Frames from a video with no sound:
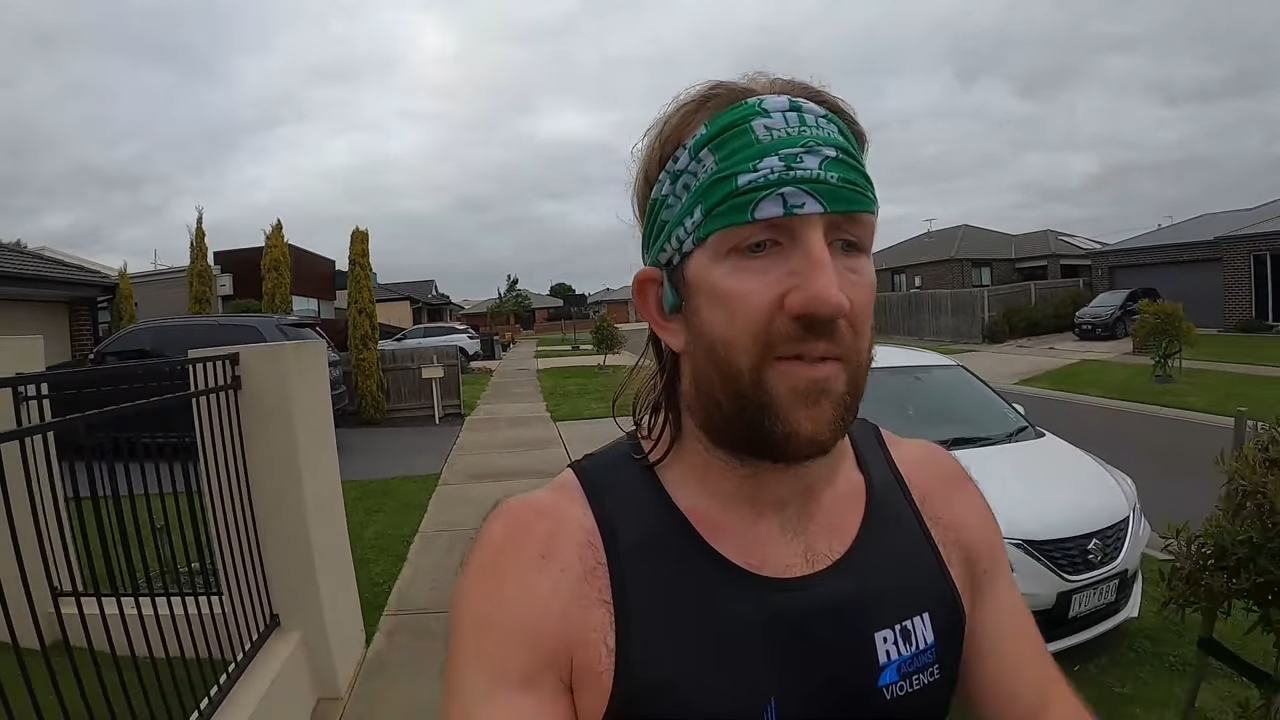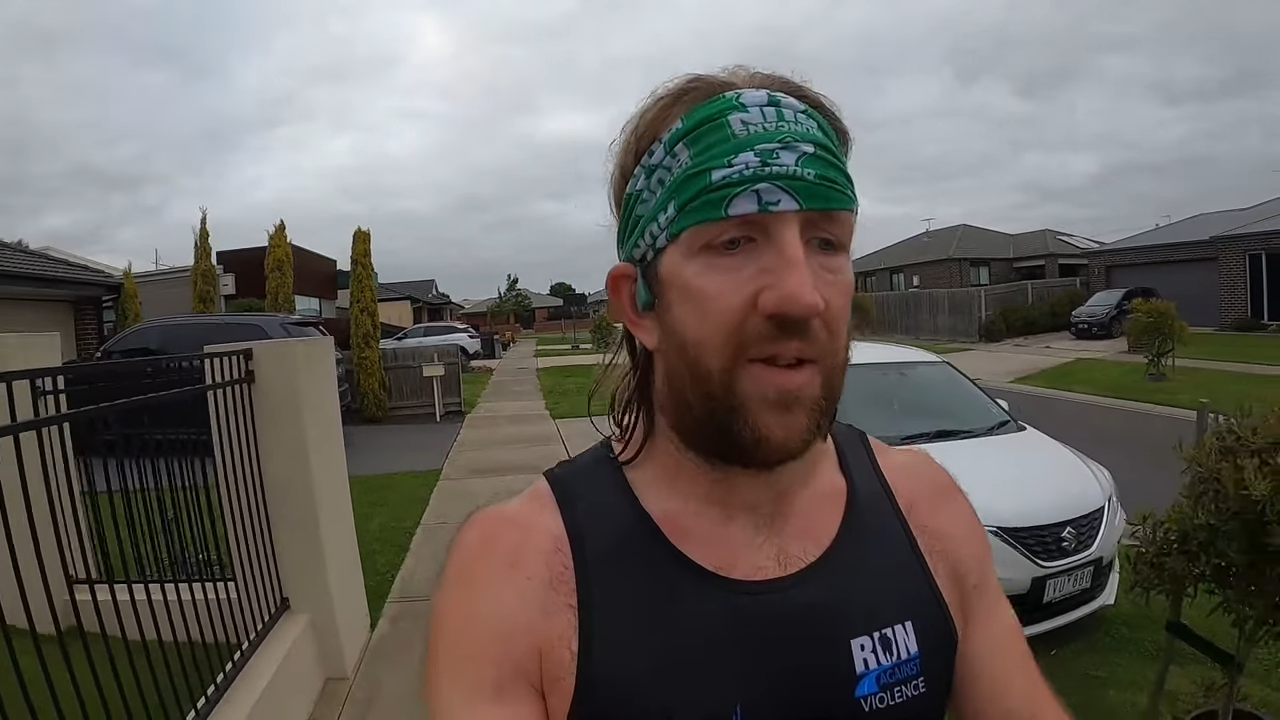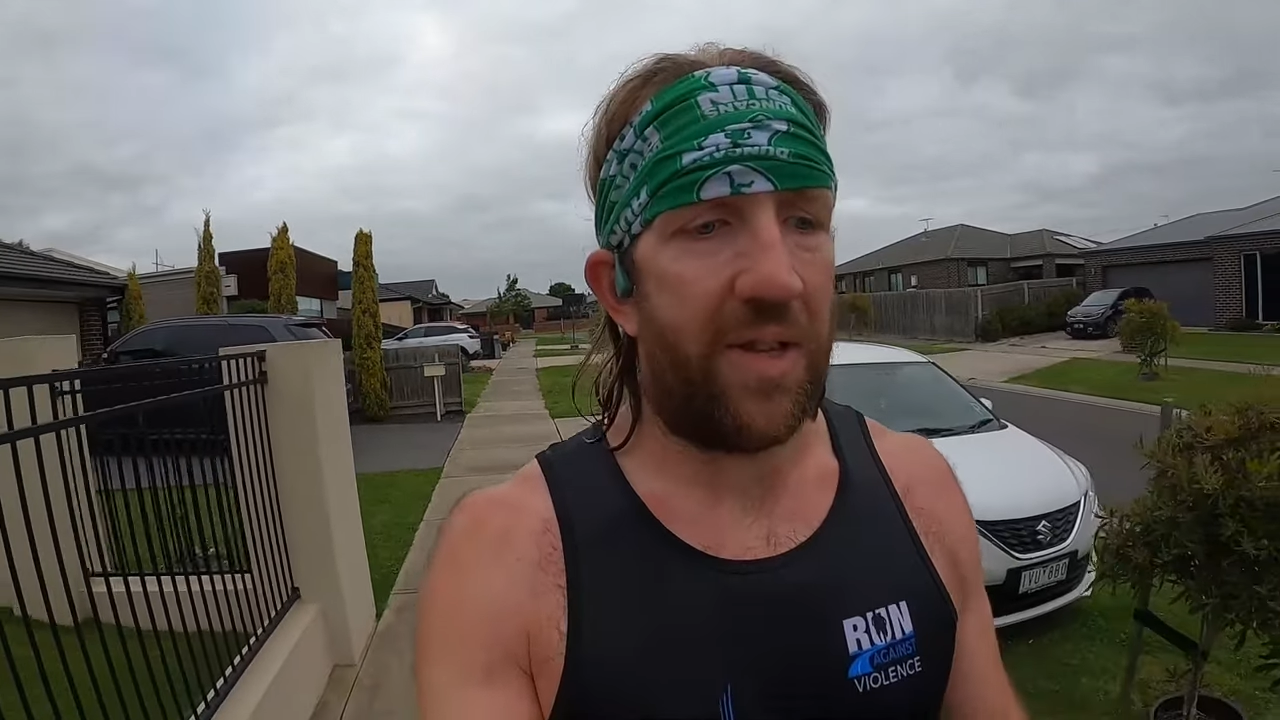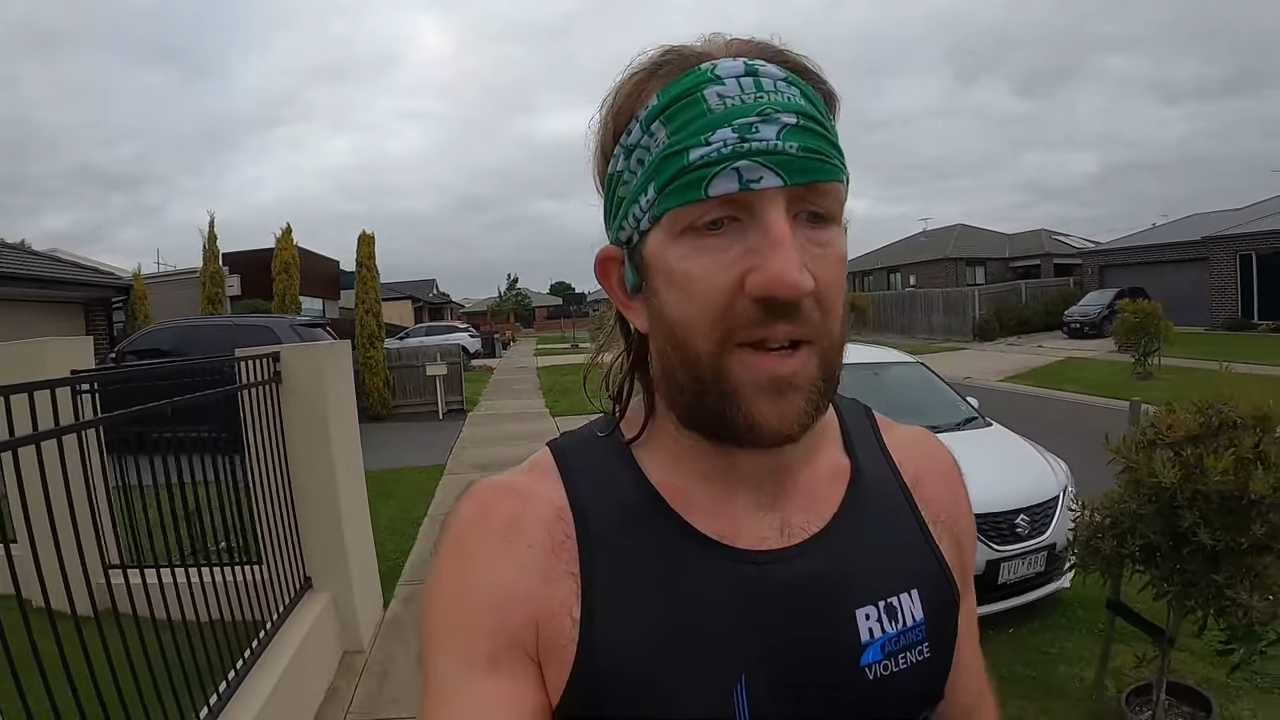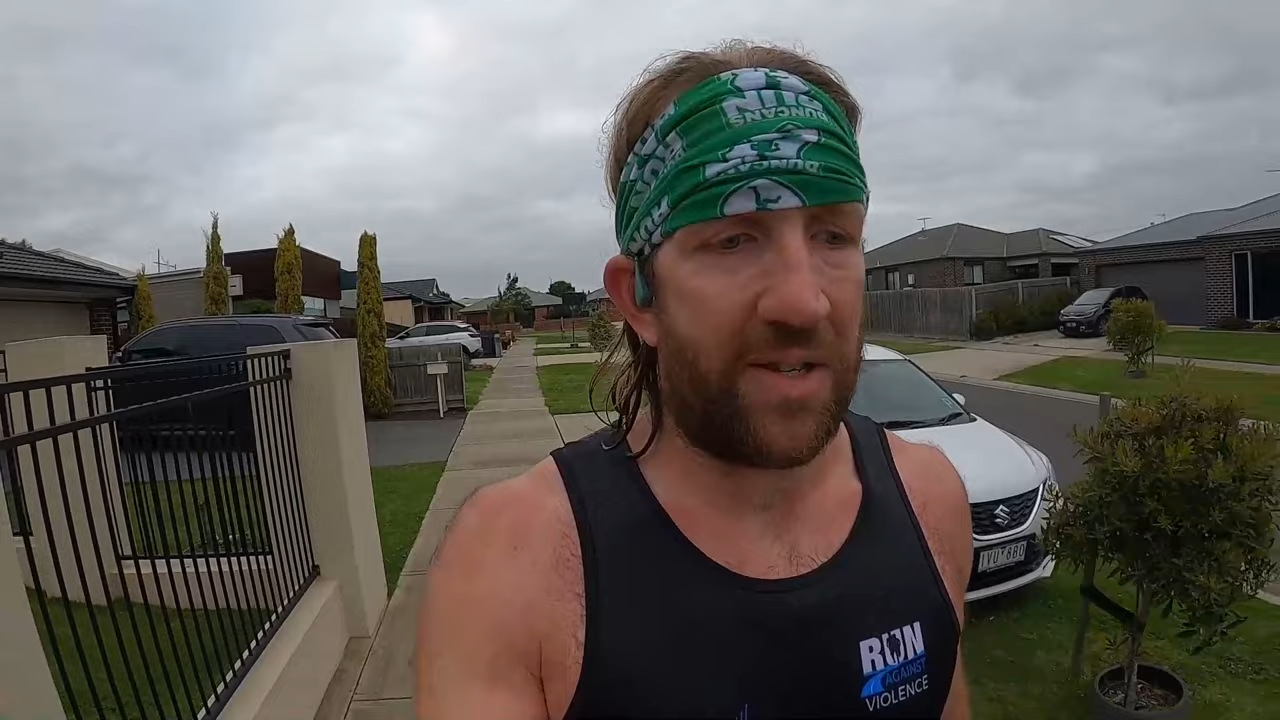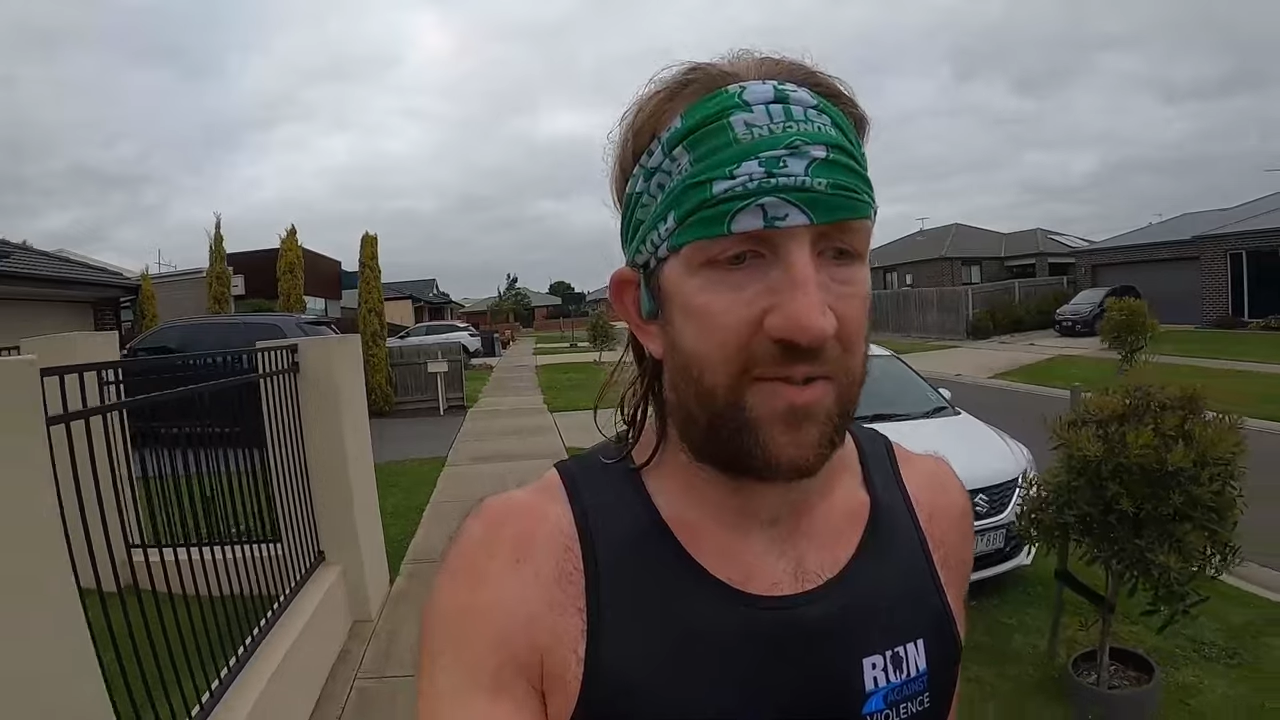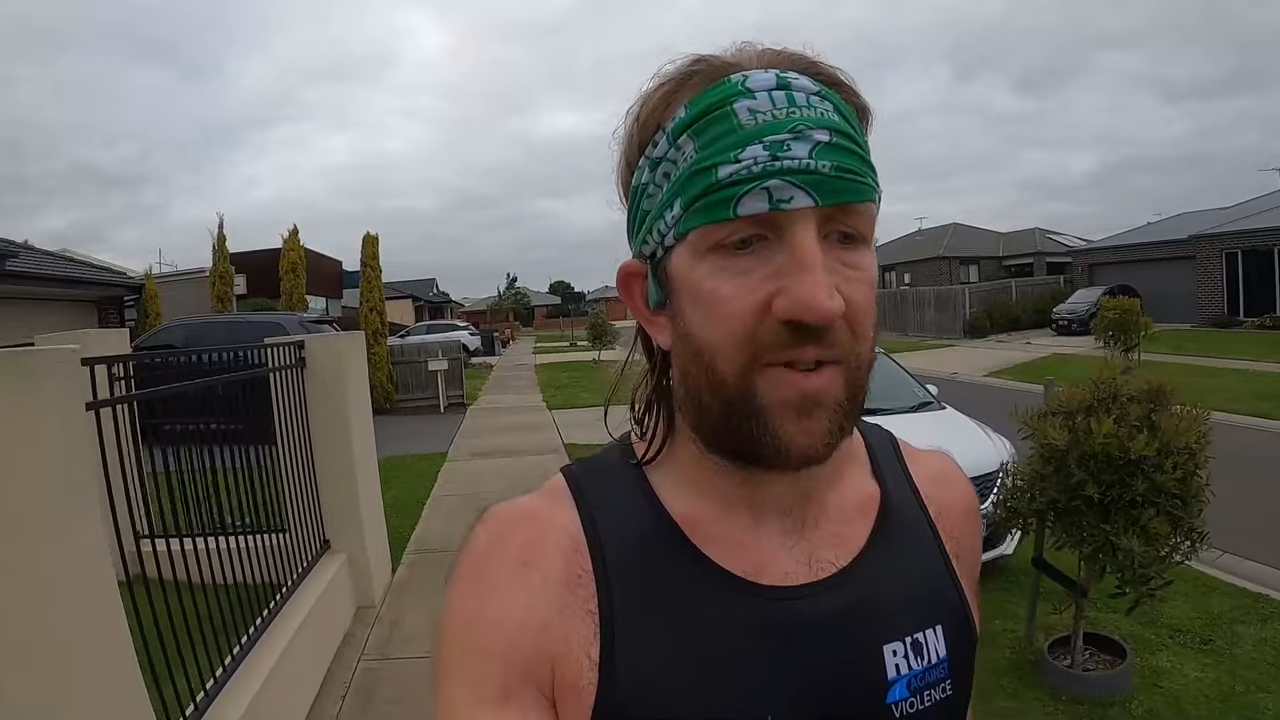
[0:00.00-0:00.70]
I really need